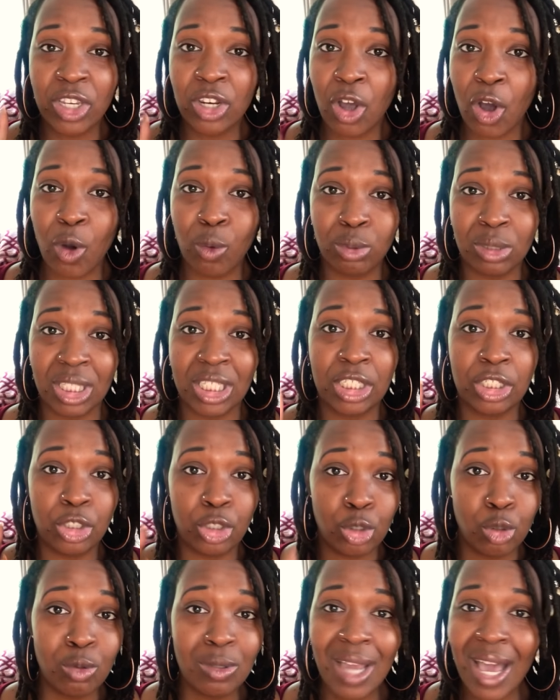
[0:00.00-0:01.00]
only.
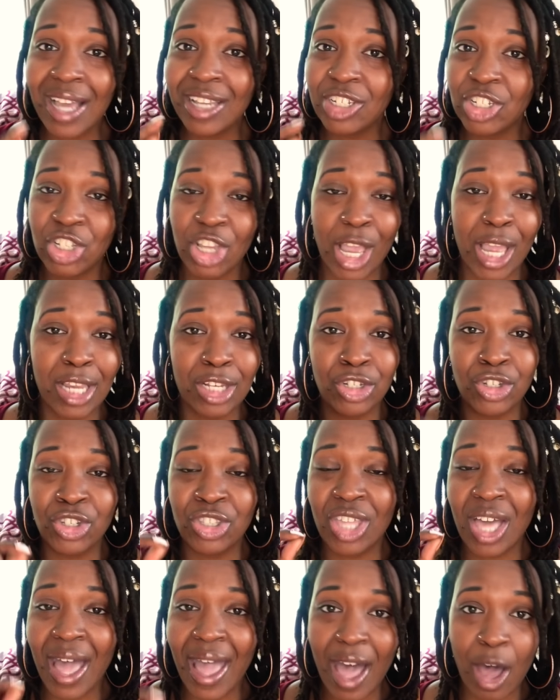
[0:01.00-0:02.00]
Do not
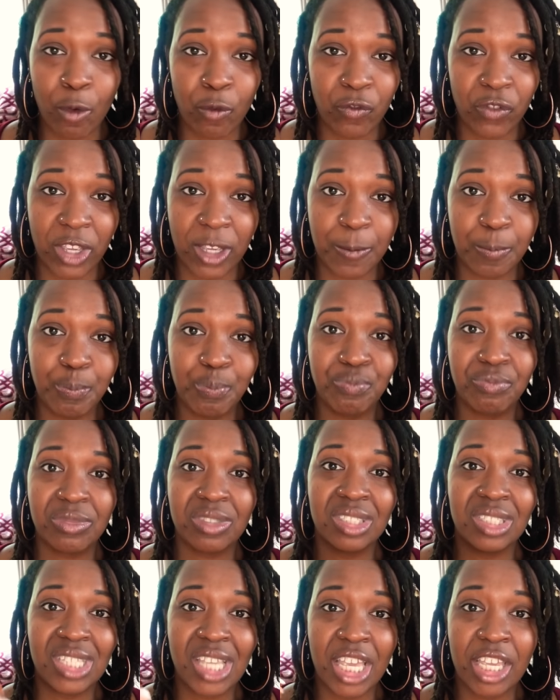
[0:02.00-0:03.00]
change the outfit.
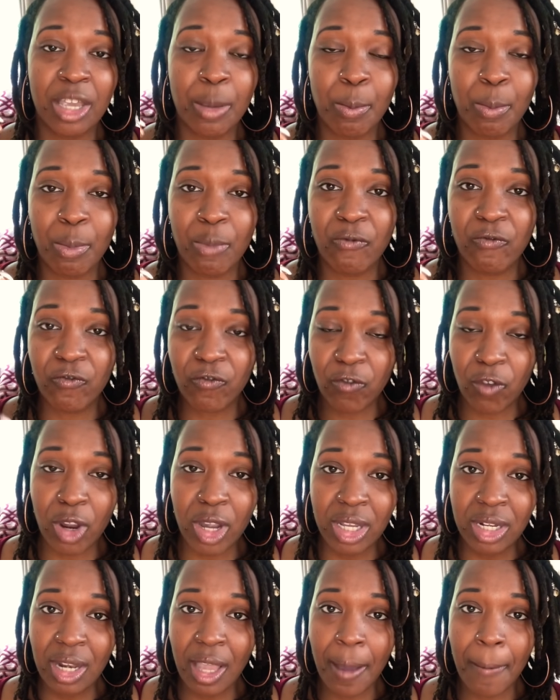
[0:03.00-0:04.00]
Take
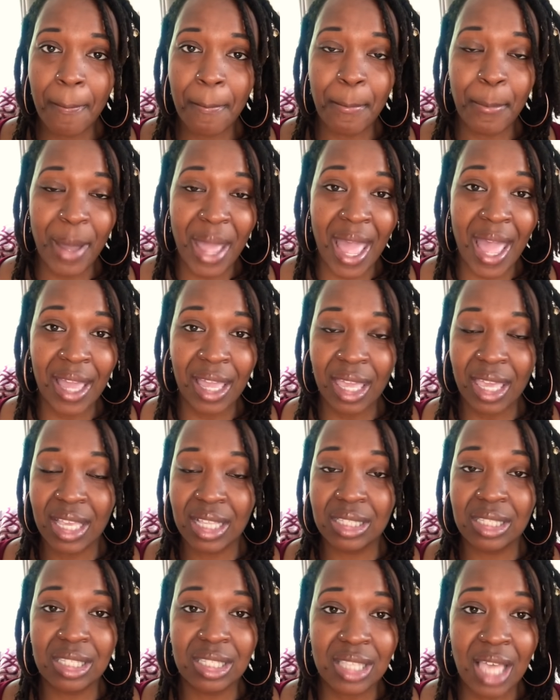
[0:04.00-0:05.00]
front, back,
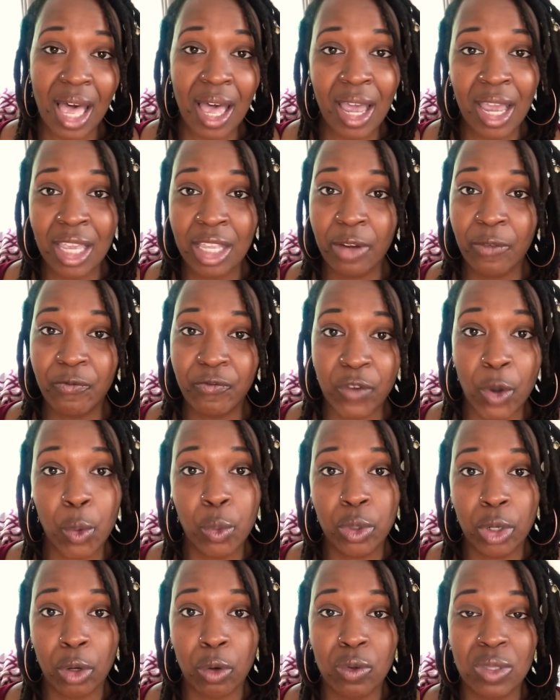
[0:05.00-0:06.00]
and side
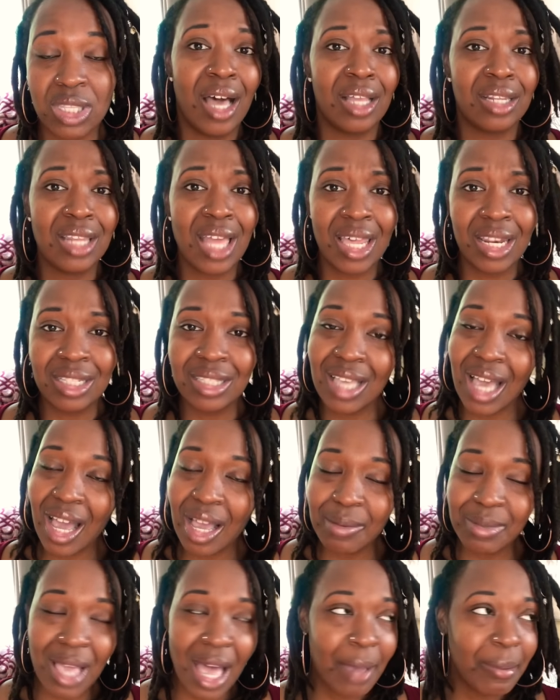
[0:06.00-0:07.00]
photos. A lot of
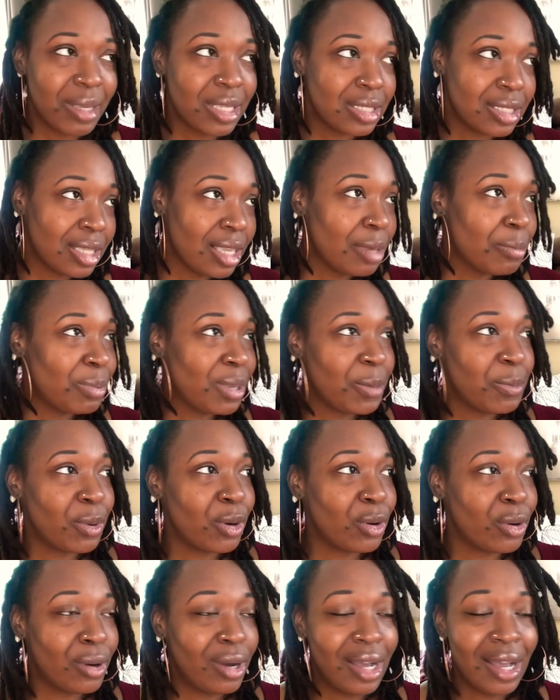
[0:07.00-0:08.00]
times I be seeing
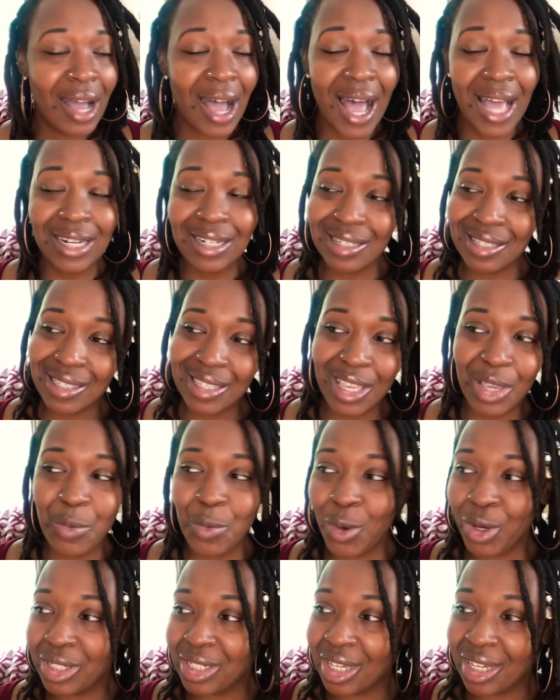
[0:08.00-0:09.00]
people, I just seen
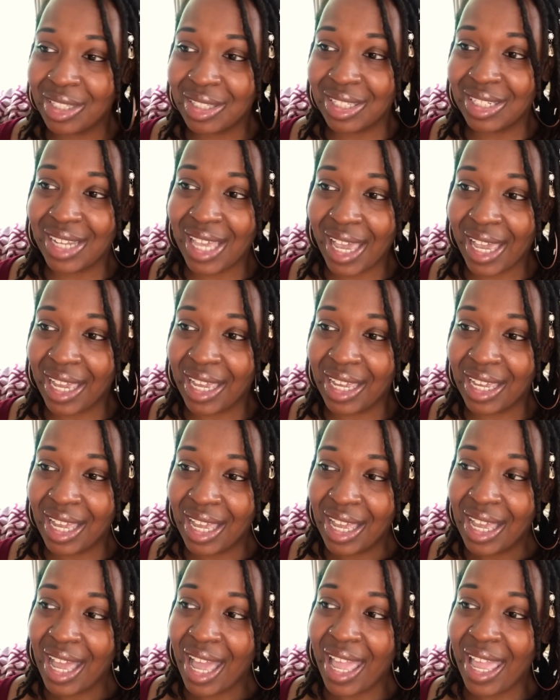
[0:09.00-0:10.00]
one the other day,
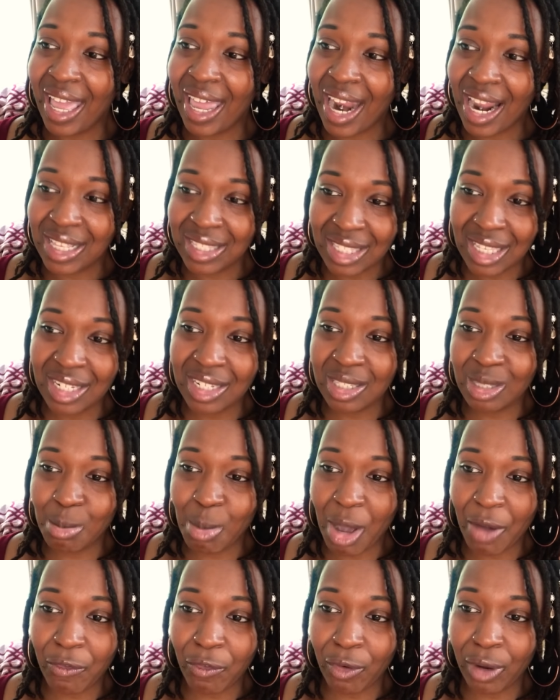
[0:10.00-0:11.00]
and I sent it to
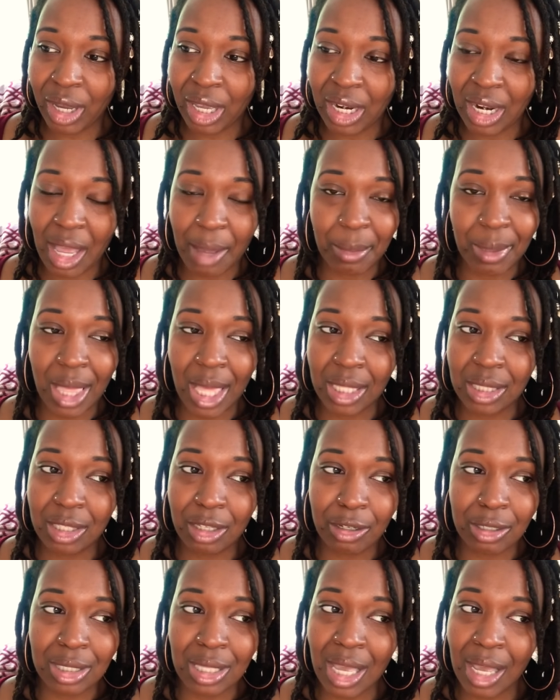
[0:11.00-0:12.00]
my friend. I'm like,
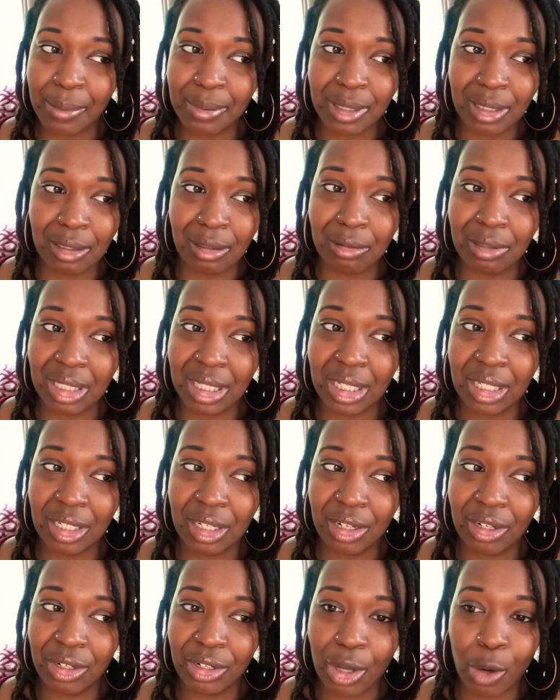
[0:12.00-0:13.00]
there's absolutely
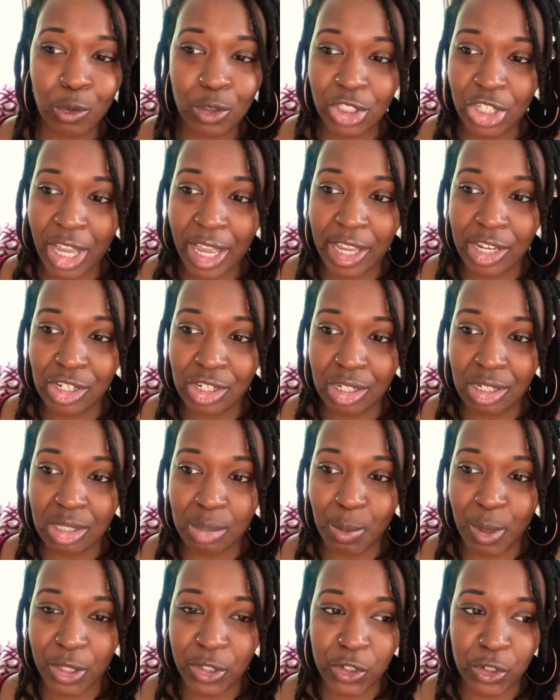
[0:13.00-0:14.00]
no change in this
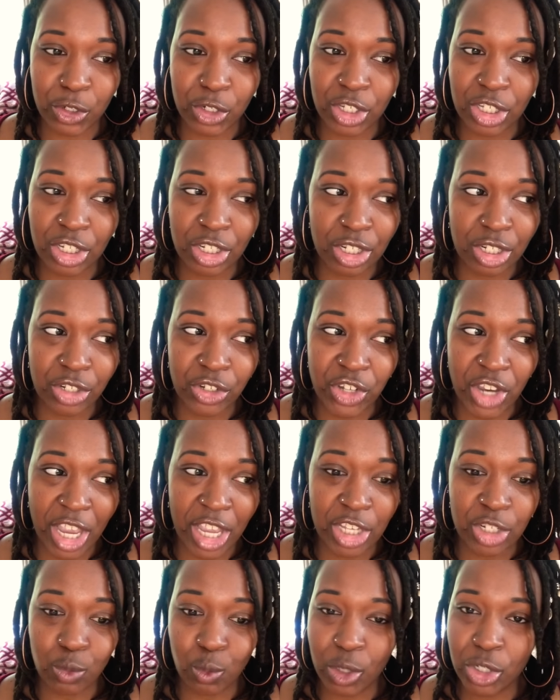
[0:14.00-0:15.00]
picture. She just
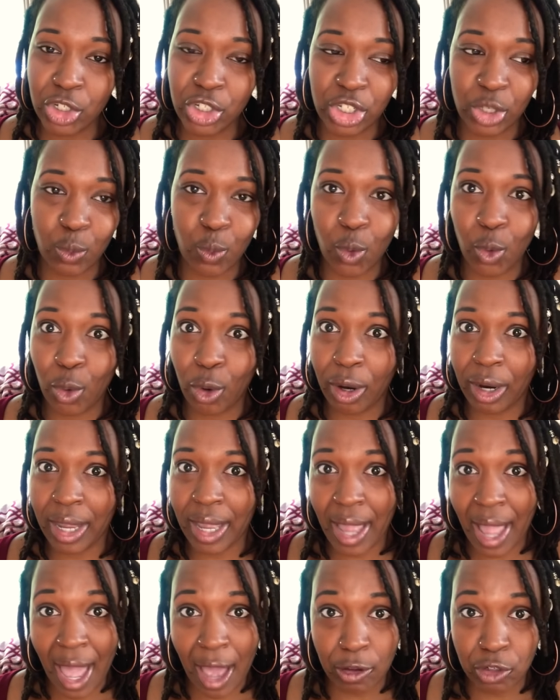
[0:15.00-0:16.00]
changed what she wore
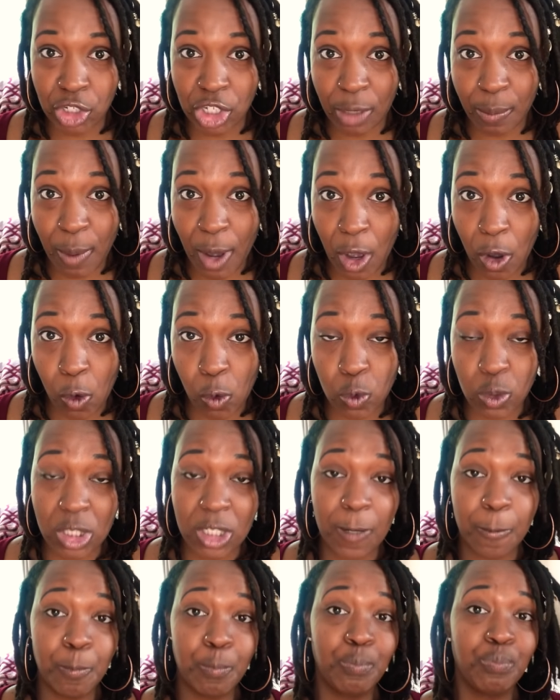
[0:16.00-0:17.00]
and how she posed.